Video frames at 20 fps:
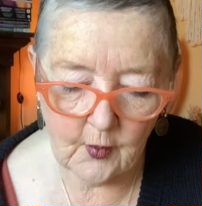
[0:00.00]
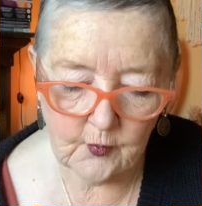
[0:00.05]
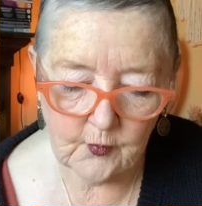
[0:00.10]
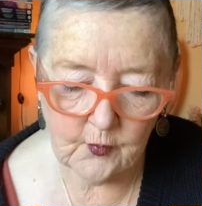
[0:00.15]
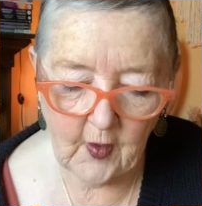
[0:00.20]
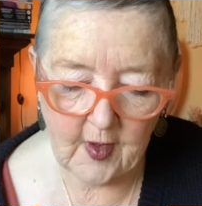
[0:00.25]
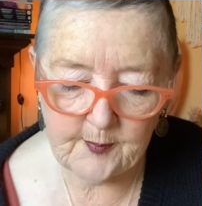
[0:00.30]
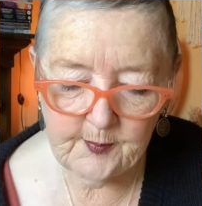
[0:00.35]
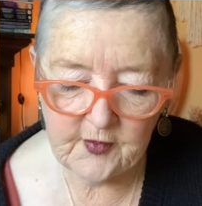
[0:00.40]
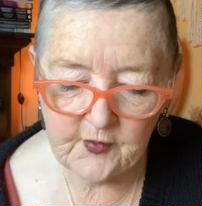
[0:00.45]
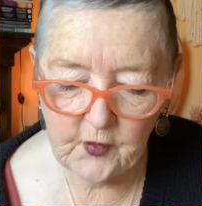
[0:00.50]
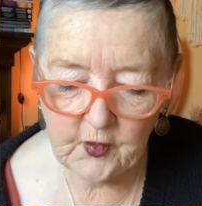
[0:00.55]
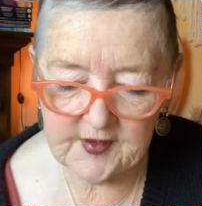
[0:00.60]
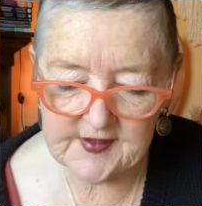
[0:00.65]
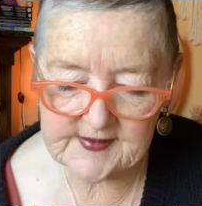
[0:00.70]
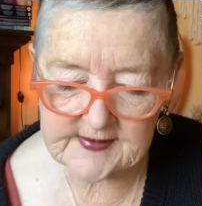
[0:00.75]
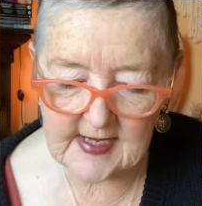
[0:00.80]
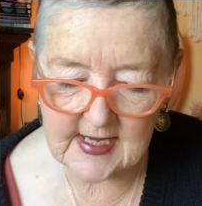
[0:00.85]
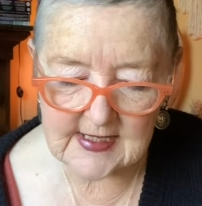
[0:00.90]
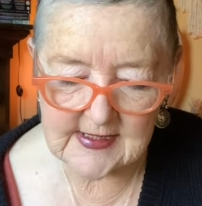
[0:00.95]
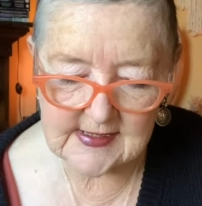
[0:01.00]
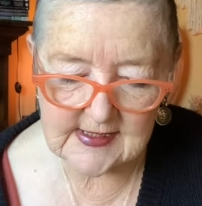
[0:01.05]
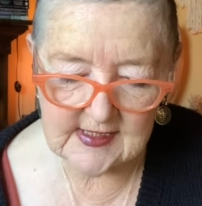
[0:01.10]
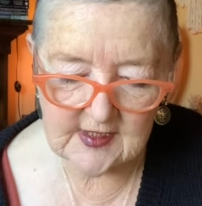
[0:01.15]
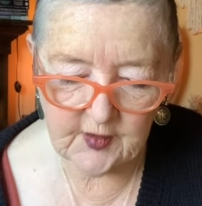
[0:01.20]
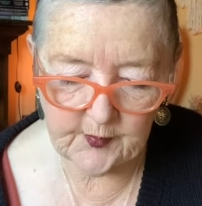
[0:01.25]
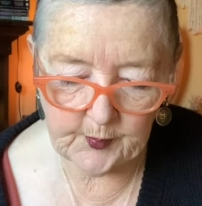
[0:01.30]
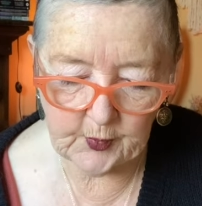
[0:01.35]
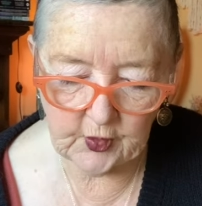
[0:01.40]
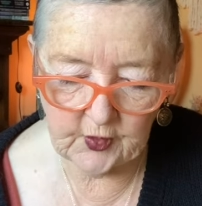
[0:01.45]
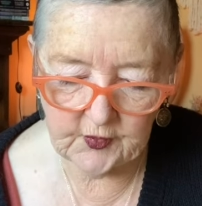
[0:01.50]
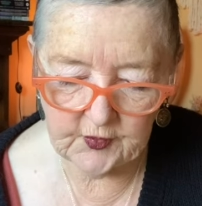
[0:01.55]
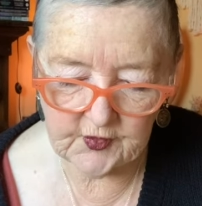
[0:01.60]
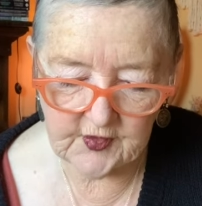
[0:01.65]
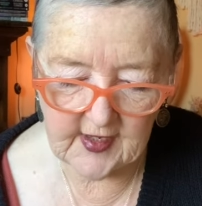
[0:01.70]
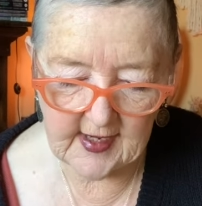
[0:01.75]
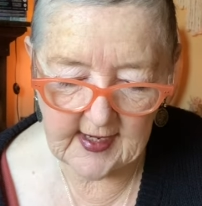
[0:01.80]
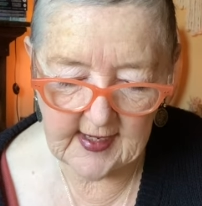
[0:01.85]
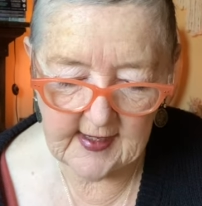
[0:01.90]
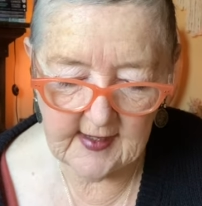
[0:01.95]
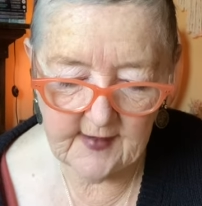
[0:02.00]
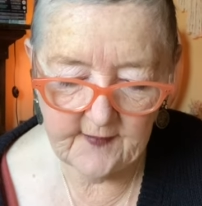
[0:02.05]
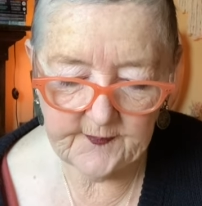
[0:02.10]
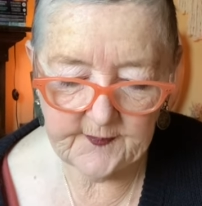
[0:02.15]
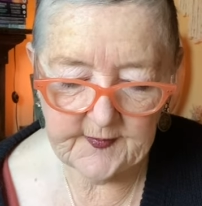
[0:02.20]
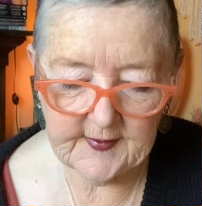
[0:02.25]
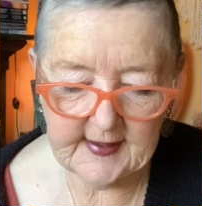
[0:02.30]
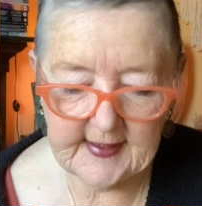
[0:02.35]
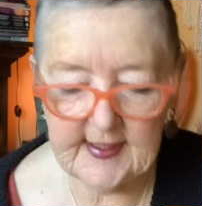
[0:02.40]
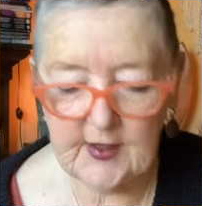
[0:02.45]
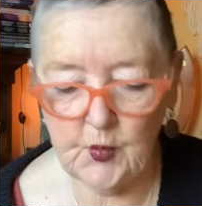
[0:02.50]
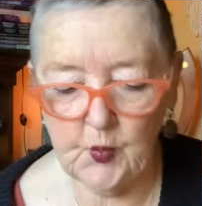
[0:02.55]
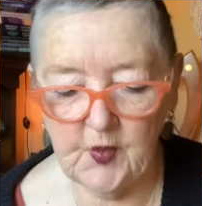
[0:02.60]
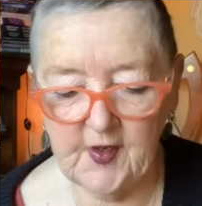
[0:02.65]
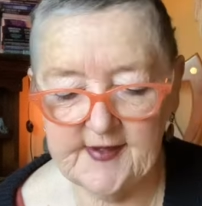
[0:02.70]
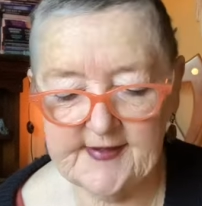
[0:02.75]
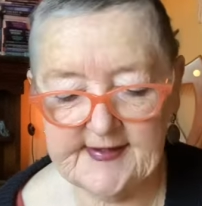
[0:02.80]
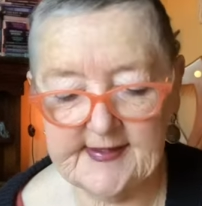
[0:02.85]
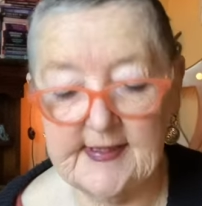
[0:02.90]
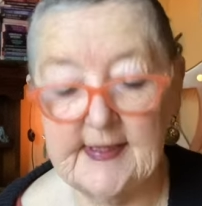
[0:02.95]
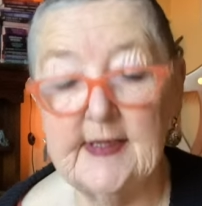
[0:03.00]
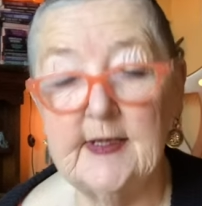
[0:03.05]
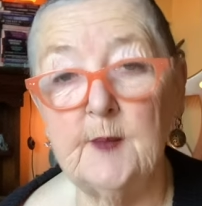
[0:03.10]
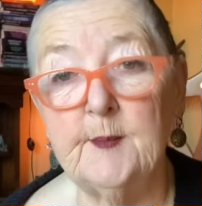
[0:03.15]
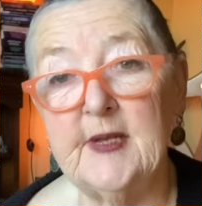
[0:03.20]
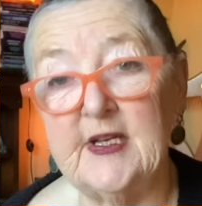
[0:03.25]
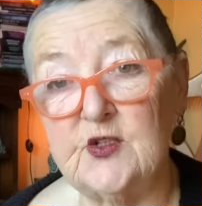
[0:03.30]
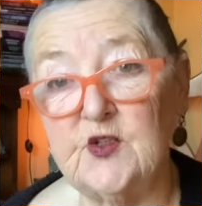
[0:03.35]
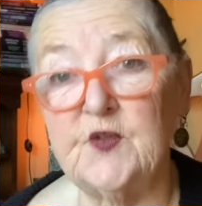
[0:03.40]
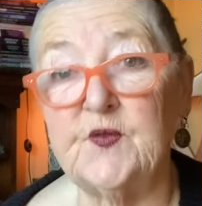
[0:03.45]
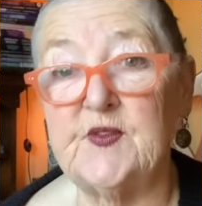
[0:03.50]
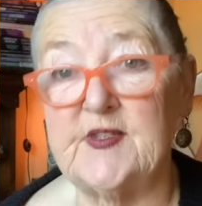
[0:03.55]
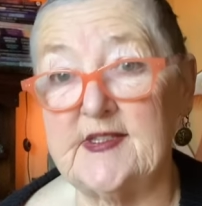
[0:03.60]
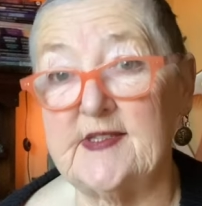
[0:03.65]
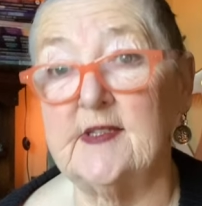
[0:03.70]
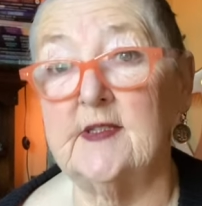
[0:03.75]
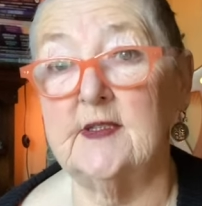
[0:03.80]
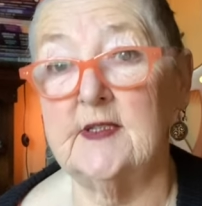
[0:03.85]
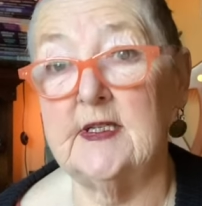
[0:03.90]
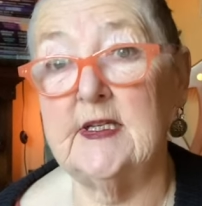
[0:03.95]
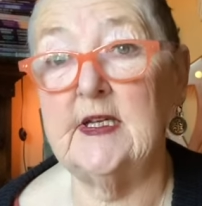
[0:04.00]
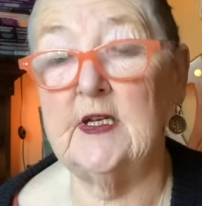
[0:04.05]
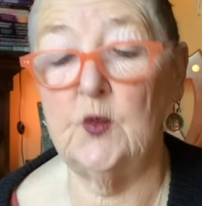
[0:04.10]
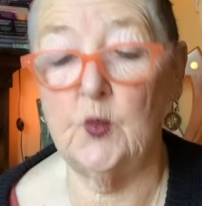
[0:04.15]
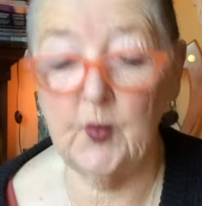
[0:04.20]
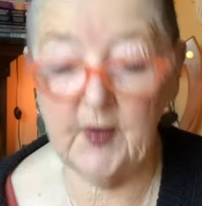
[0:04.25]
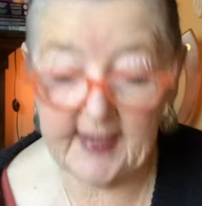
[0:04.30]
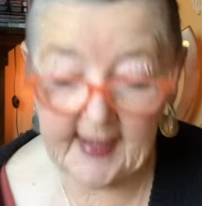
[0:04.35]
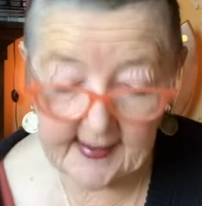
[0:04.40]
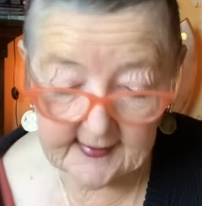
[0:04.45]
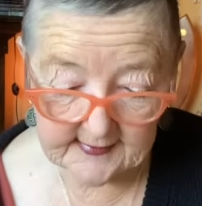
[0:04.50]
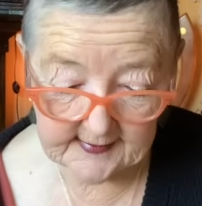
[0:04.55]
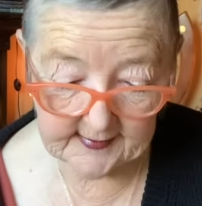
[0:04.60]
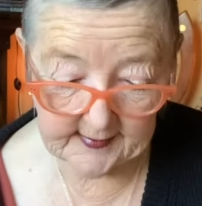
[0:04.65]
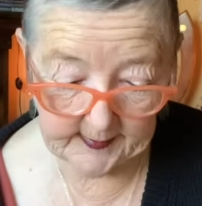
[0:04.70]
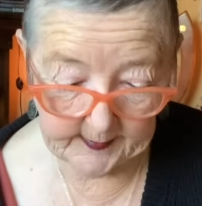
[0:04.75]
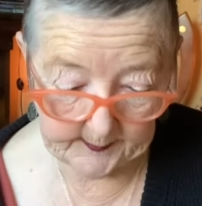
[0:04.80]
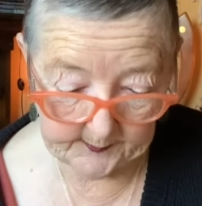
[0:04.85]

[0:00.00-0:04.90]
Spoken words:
right before his 18th birthday, he was in a mental facility in Winnetka.